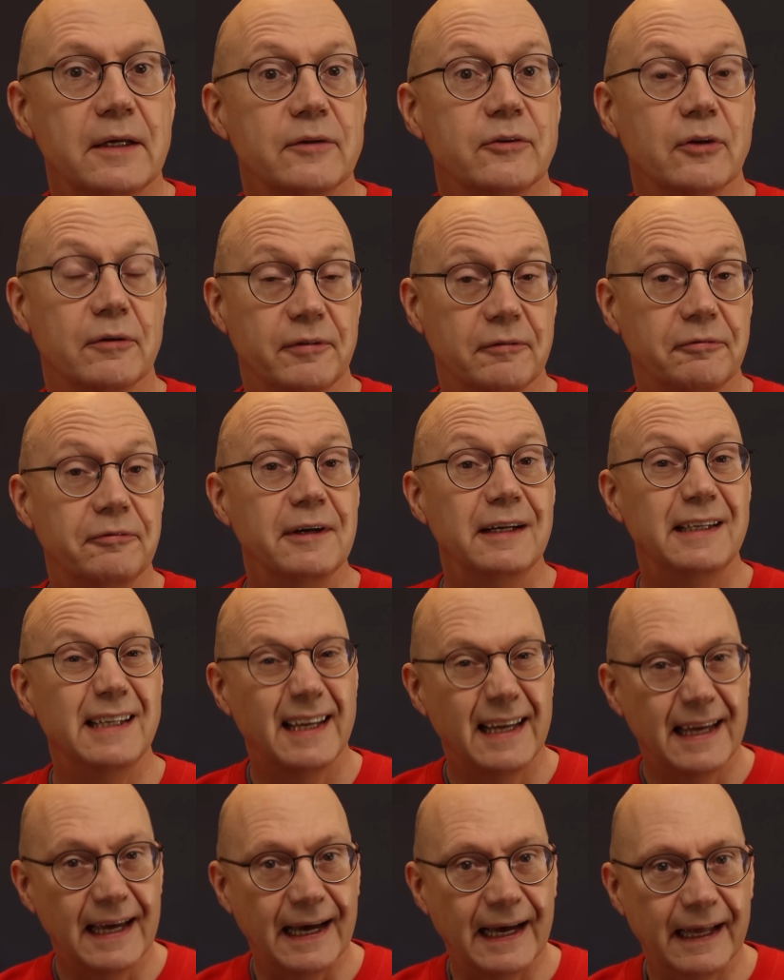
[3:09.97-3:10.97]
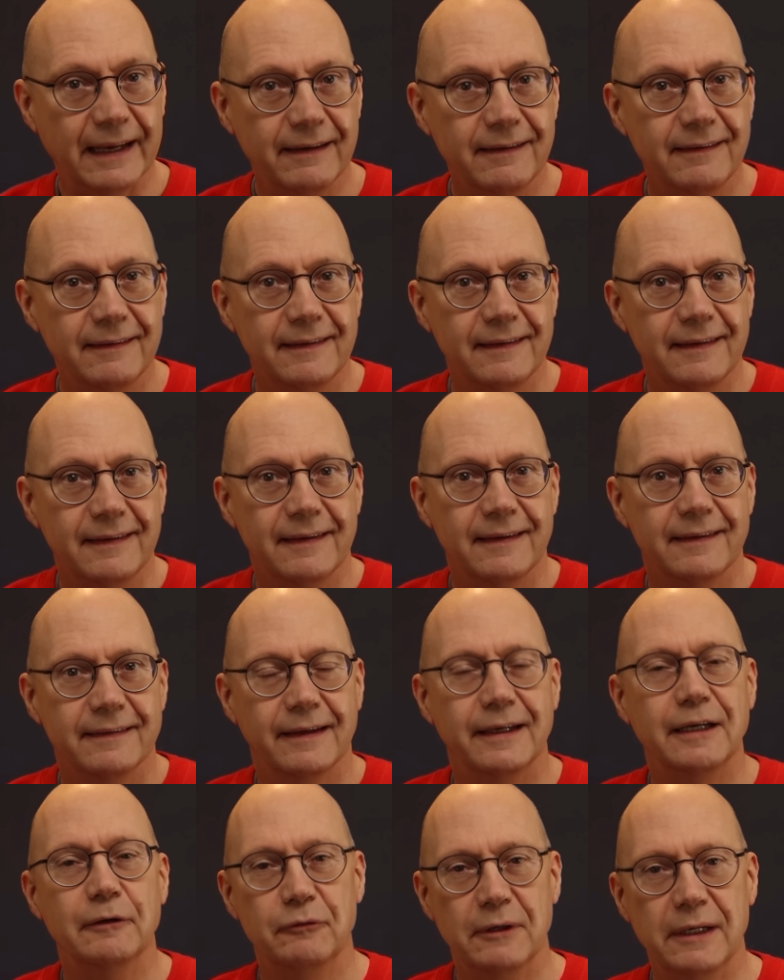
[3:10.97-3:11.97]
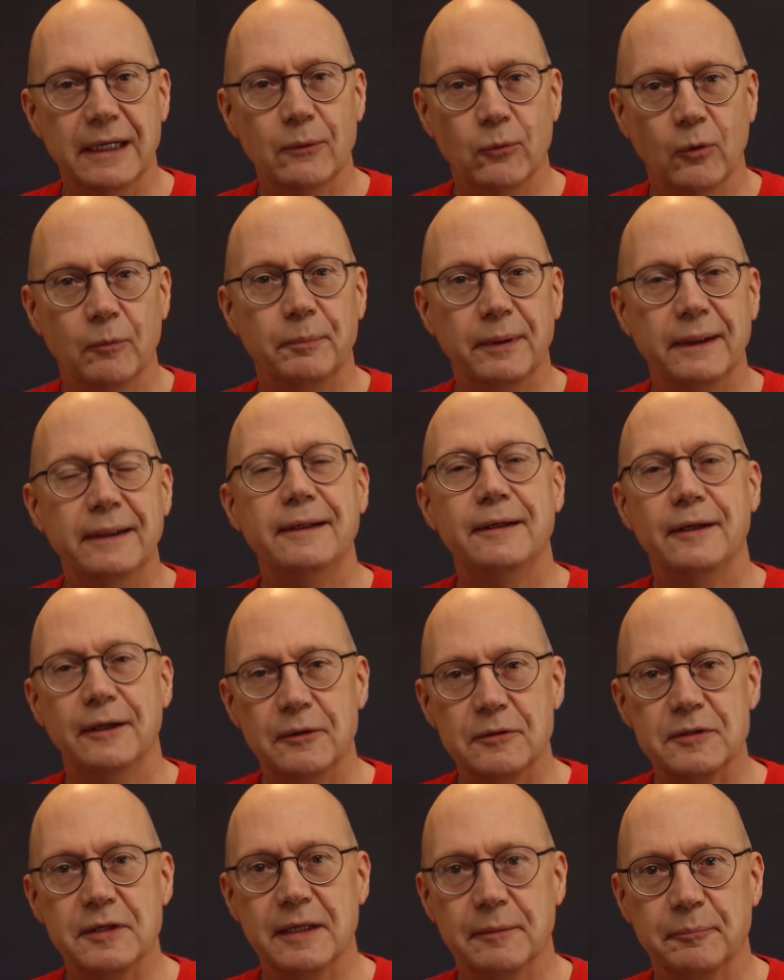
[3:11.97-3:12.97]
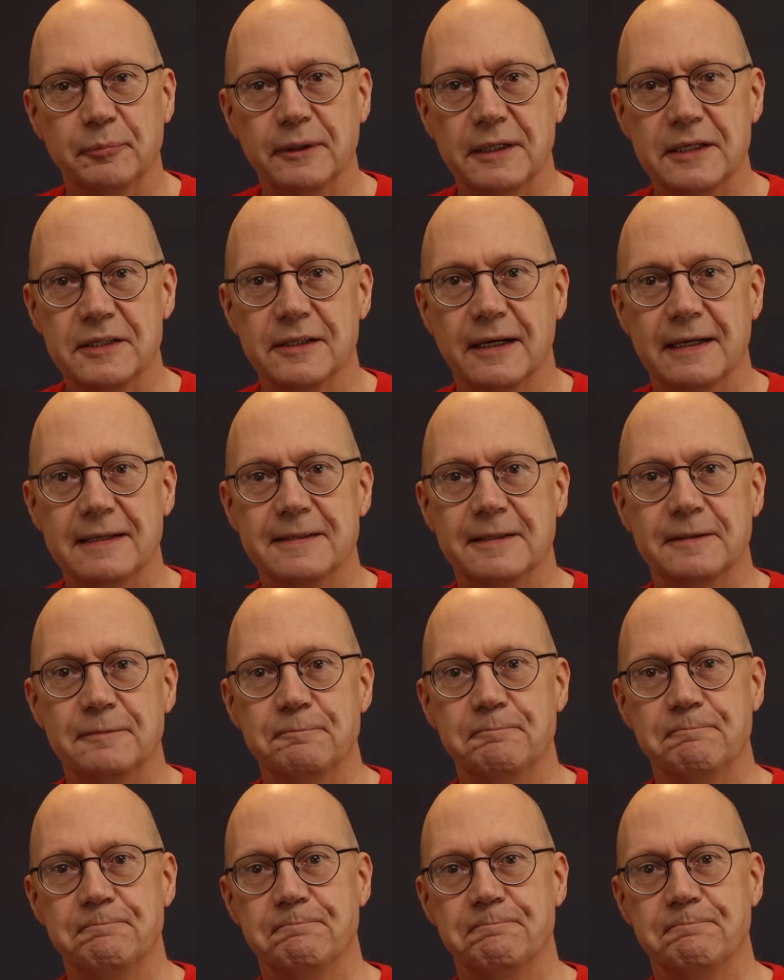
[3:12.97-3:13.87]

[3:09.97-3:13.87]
So if you feel you can, then it really would be hugely appreciated.